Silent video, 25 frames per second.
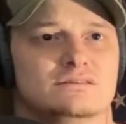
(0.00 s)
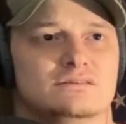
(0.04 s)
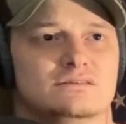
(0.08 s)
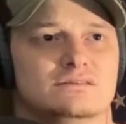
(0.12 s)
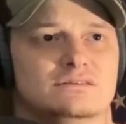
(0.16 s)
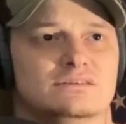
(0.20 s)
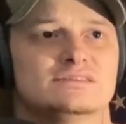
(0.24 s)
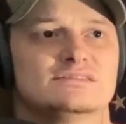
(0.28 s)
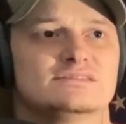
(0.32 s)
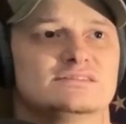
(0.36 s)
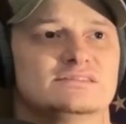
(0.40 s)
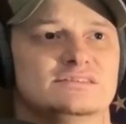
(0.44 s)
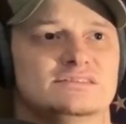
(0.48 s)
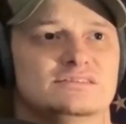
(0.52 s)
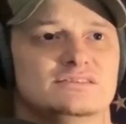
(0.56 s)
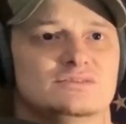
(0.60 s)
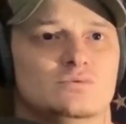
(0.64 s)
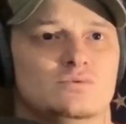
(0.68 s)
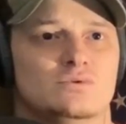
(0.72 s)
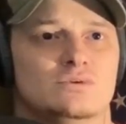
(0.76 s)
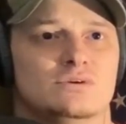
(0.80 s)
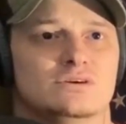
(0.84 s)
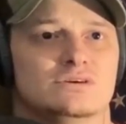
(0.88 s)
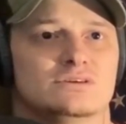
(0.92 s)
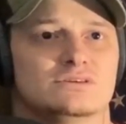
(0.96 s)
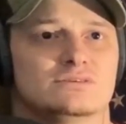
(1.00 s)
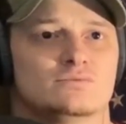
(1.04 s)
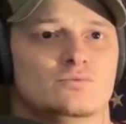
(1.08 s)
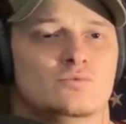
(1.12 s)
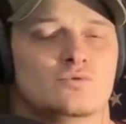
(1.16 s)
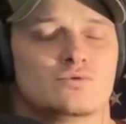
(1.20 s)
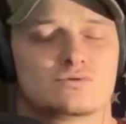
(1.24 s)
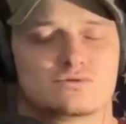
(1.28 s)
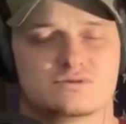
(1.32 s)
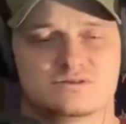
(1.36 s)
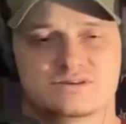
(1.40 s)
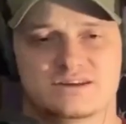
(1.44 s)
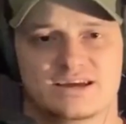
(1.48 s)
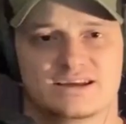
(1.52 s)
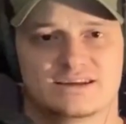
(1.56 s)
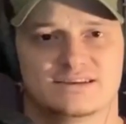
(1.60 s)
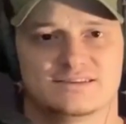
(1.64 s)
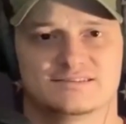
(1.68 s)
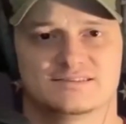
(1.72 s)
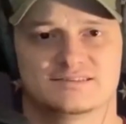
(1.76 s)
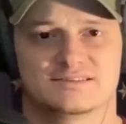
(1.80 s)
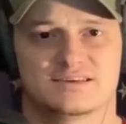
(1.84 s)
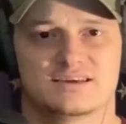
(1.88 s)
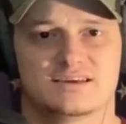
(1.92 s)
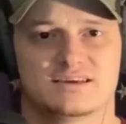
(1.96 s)
listening to what Warren had to
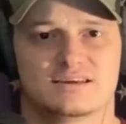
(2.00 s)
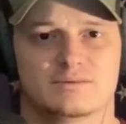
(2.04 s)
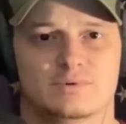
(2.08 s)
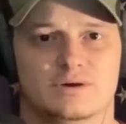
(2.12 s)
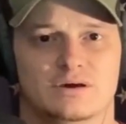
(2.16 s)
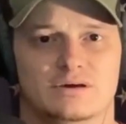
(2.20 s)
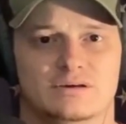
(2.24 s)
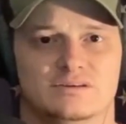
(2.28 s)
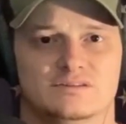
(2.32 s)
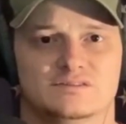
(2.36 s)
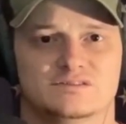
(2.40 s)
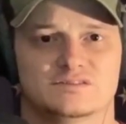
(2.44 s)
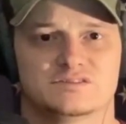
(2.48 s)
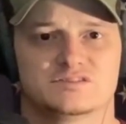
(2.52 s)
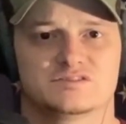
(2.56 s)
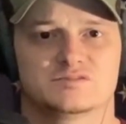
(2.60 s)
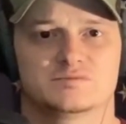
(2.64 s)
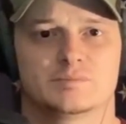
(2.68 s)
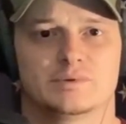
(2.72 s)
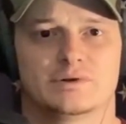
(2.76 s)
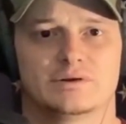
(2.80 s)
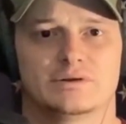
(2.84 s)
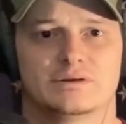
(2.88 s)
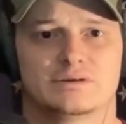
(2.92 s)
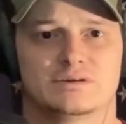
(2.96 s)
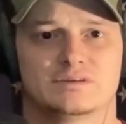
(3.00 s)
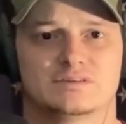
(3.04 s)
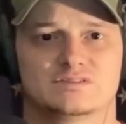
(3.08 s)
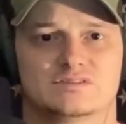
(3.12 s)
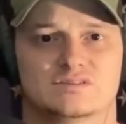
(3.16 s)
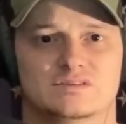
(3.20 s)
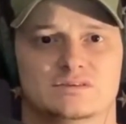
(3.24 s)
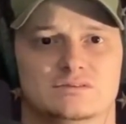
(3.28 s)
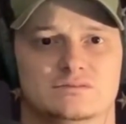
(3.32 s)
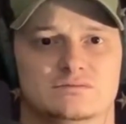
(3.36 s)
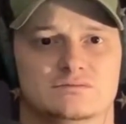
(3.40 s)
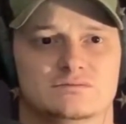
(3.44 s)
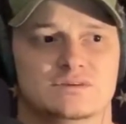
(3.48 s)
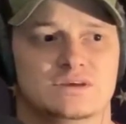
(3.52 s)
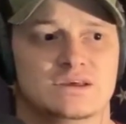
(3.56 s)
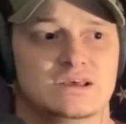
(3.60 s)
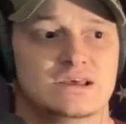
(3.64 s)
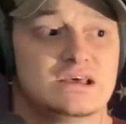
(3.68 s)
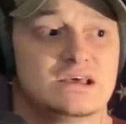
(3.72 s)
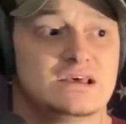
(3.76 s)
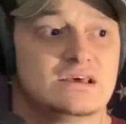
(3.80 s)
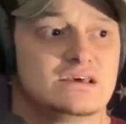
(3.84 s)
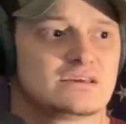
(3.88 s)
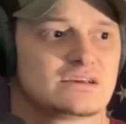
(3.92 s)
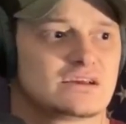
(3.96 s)
say about his experience of
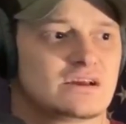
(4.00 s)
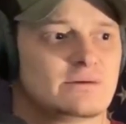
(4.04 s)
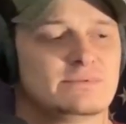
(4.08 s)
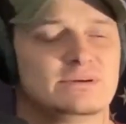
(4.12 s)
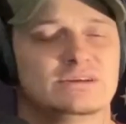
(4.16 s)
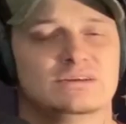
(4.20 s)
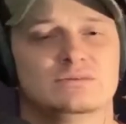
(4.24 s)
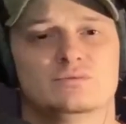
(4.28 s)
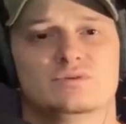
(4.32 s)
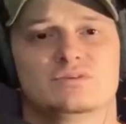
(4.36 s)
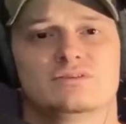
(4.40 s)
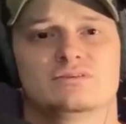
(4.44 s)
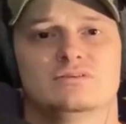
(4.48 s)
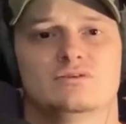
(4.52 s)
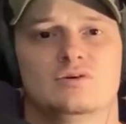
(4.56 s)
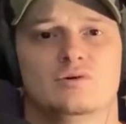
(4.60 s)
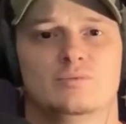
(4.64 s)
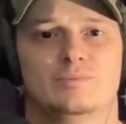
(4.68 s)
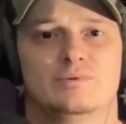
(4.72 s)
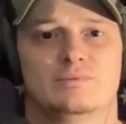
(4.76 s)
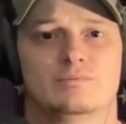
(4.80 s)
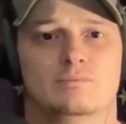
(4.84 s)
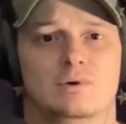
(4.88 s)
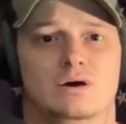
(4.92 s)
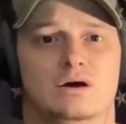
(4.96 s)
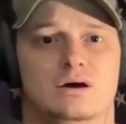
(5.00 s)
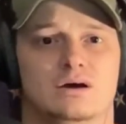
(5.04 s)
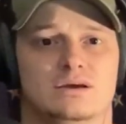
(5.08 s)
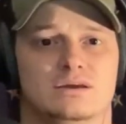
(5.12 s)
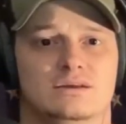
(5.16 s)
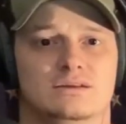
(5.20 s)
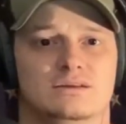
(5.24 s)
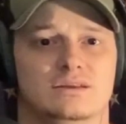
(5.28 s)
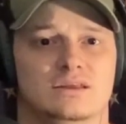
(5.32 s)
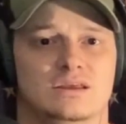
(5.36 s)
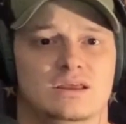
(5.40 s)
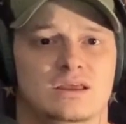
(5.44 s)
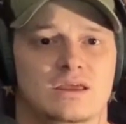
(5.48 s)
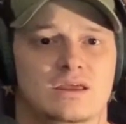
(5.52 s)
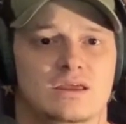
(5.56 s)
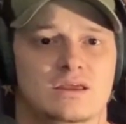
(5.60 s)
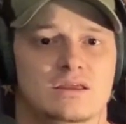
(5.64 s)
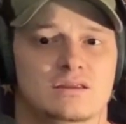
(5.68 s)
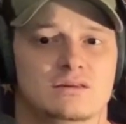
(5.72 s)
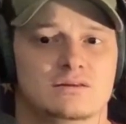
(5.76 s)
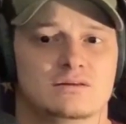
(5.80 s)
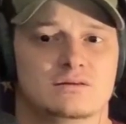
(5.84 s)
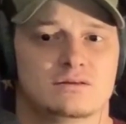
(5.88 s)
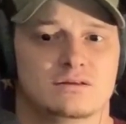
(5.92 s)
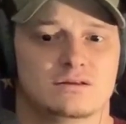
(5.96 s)
coming in with an open mind
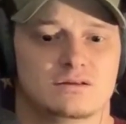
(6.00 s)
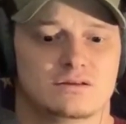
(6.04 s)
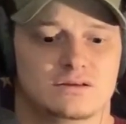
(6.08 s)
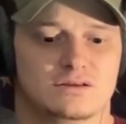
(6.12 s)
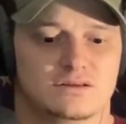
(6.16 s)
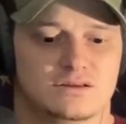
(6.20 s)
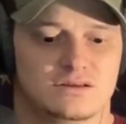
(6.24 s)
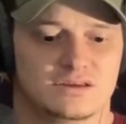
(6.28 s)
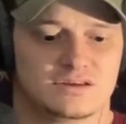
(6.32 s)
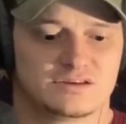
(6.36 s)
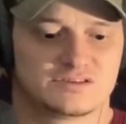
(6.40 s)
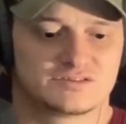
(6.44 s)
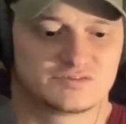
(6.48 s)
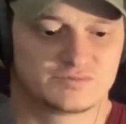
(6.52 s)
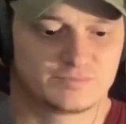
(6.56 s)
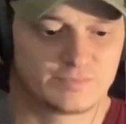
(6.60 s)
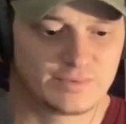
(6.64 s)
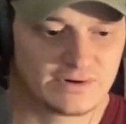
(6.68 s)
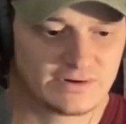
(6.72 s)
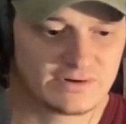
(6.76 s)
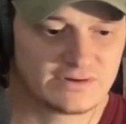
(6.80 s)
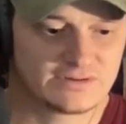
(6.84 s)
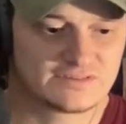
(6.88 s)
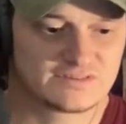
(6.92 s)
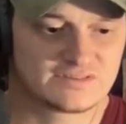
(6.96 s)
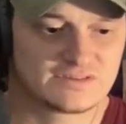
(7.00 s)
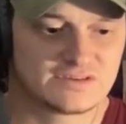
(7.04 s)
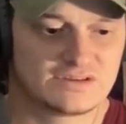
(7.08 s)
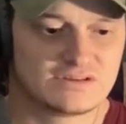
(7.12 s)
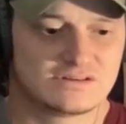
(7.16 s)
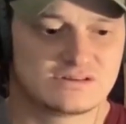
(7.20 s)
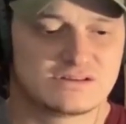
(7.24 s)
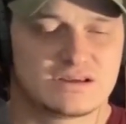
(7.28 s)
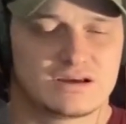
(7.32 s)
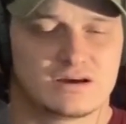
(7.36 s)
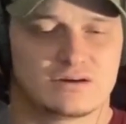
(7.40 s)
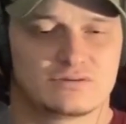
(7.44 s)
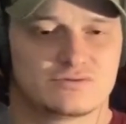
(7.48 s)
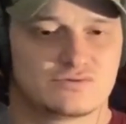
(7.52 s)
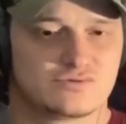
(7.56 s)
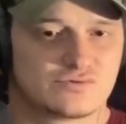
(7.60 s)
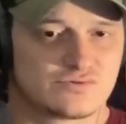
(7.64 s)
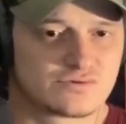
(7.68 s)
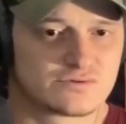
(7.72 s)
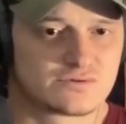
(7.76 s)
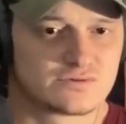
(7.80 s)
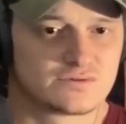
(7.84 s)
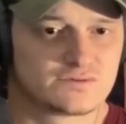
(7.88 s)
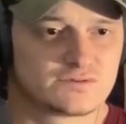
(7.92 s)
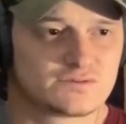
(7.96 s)
and experiencing the
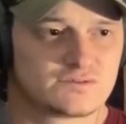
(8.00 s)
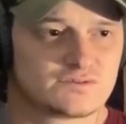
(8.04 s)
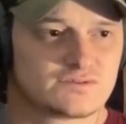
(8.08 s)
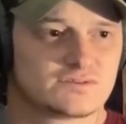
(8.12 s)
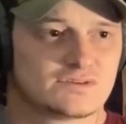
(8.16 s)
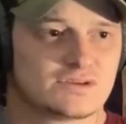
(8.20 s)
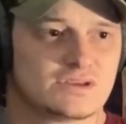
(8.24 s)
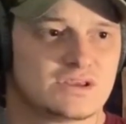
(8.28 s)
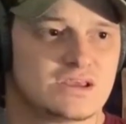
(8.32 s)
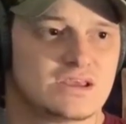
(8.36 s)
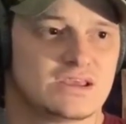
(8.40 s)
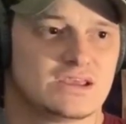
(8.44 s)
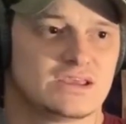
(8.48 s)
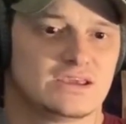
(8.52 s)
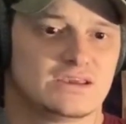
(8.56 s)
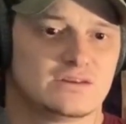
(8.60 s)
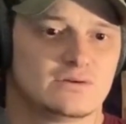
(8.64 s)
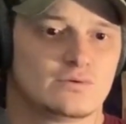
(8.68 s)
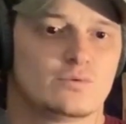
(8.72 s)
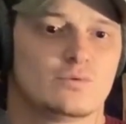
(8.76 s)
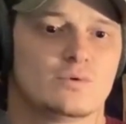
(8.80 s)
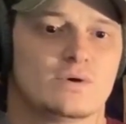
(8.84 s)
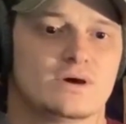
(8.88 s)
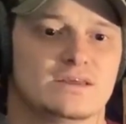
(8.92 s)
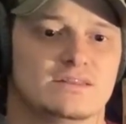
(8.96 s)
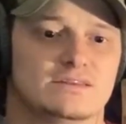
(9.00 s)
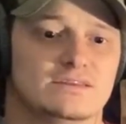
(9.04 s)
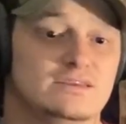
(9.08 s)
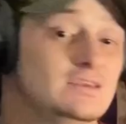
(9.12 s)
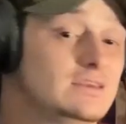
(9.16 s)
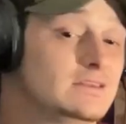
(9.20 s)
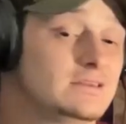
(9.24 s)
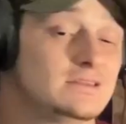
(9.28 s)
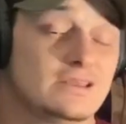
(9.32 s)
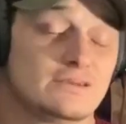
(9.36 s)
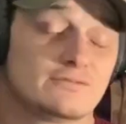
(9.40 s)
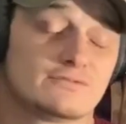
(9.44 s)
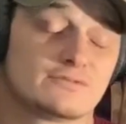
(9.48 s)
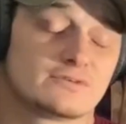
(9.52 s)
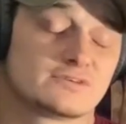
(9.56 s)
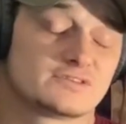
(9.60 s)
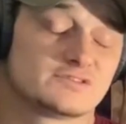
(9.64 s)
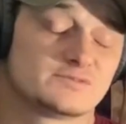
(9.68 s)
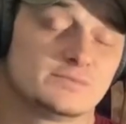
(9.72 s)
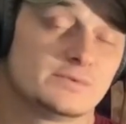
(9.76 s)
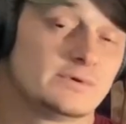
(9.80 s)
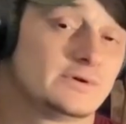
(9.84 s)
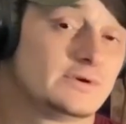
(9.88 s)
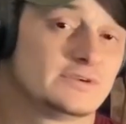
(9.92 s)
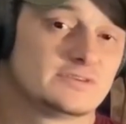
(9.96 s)
outdoors in a way that he had never
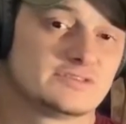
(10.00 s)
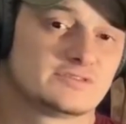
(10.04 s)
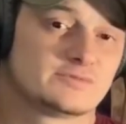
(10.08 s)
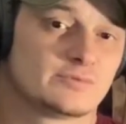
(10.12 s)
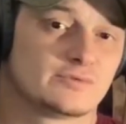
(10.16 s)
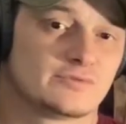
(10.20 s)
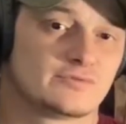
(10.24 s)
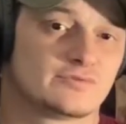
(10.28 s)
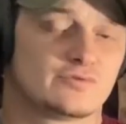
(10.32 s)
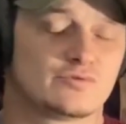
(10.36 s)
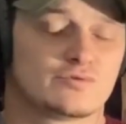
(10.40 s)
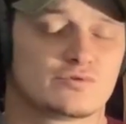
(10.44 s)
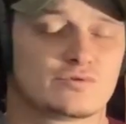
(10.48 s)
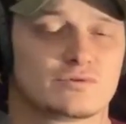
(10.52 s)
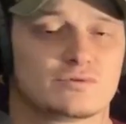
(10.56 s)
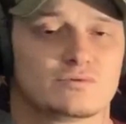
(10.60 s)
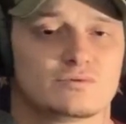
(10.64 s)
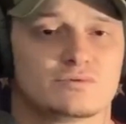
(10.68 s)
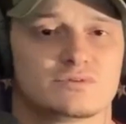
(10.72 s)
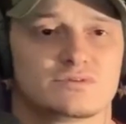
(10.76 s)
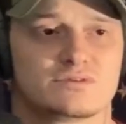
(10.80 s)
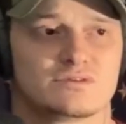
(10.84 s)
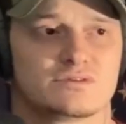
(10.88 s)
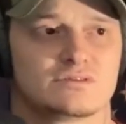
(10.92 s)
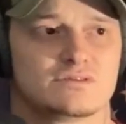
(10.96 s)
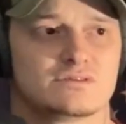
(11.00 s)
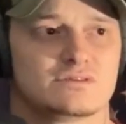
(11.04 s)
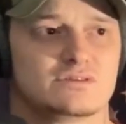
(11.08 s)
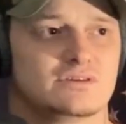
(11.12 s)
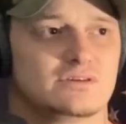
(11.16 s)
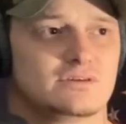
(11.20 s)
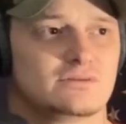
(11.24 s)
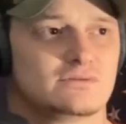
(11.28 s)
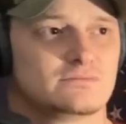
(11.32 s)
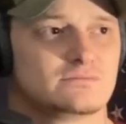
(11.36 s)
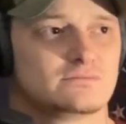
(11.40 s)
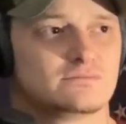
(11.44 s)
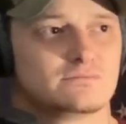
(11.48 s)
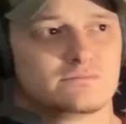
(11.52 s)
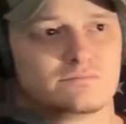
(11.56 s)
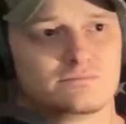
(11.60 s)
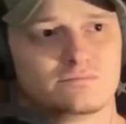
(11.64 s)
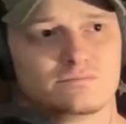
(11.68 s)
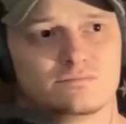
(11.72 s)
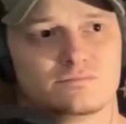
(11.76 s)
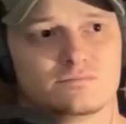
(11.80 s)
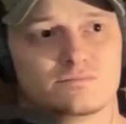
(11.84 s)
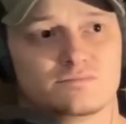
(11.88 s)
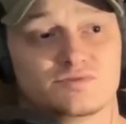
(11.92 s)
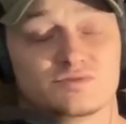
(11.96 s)
experienced before with you know
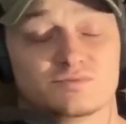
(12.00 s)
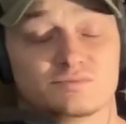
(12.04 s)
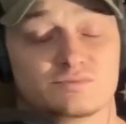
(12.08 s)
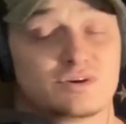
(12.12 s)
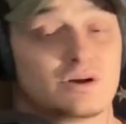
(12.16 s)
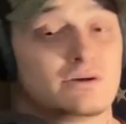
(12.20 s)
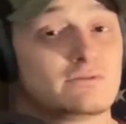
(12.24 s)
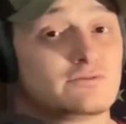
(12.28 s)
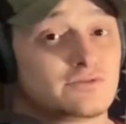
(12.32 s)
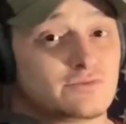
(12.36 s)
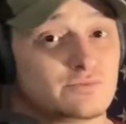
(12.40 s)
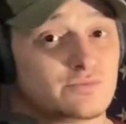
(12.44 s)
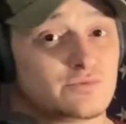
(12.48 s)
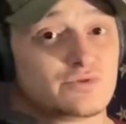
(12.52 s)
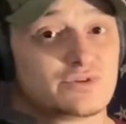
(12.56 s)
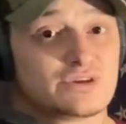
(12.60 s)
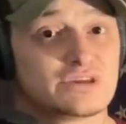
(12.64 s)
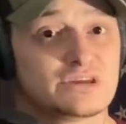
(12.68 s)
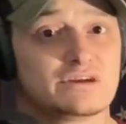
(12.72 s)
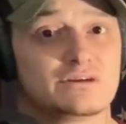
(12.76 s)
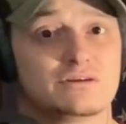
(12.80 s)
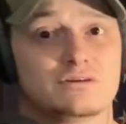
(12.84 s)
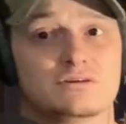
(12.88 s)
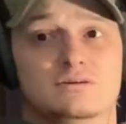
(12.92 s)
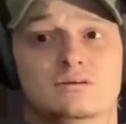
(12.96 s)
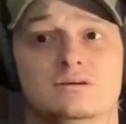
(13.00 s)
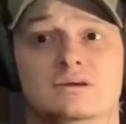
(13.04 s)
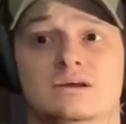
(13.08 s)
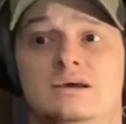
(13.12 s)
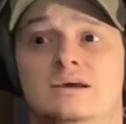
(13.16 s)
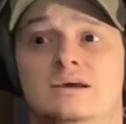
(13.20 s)
some comfortable gear